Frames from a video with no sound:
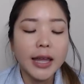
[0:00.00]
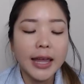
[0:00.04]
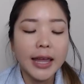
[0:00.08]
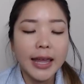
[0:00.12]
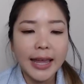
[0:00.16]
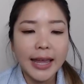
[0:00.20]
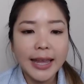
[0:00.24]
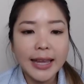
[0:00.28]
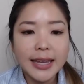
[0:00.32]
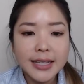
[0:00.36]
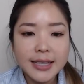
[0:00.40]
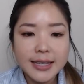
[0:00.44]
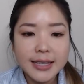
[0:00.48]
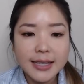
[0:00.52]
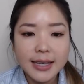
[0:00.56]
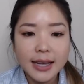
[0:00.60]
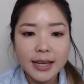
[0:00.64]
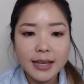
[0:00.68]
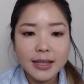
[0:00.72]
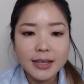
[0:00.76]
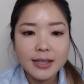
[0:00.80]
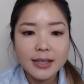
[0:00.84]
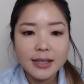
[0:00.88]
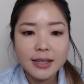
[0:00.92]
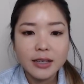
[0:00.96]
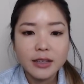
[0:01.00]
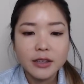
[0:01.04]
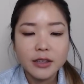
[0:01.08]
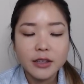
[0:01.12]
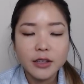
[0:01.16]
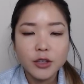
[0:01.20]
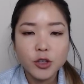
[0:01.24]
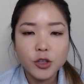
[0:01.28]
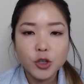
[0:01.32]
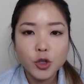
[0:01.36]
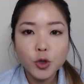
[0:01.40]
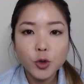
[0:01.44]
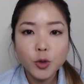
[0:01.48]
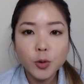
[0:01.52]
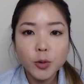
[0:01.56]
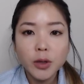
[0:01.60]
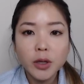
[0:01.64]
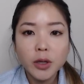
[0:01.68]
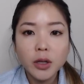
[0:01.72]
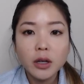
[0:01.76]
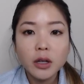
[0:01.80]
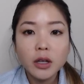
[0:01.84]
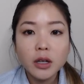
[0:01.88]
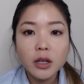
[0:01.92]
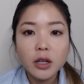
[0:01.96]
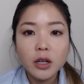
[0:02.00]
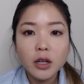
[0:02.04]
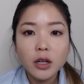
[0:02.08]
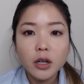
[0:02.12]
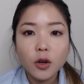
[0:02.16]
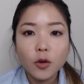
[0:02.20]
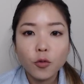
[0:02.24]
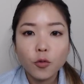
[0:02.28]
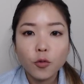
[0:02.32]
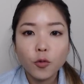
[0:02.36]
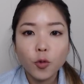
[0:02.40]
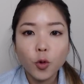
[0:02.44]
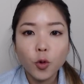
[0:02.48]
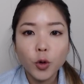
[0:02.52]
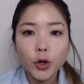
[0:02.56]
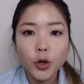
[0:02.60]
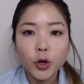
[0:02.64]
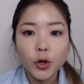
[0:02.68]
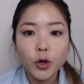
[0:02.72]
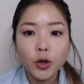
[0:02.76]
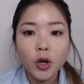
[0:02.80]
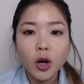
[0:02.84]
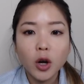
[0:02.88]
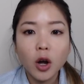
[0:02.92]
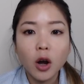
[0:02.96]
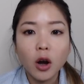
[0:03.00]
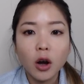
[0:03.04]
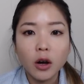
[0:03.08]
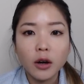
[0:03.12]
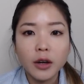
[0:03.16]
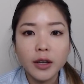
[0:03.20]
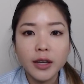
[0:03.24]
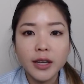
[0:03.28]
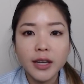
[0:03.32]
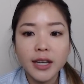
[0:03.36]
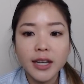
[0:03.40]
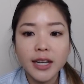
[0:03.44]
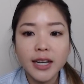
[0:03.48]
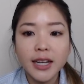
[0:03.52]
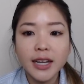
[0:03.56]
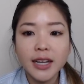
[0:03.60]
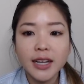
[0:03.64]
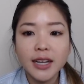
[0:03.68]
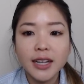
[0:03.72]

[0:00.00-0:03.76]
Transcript: A says, did you look for your car key?